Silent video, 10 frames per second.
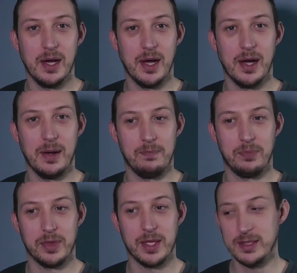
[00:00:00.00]

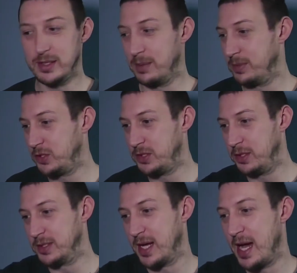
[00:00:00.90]
This time we're just
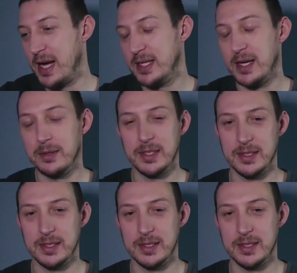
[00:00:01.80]
using a handheld.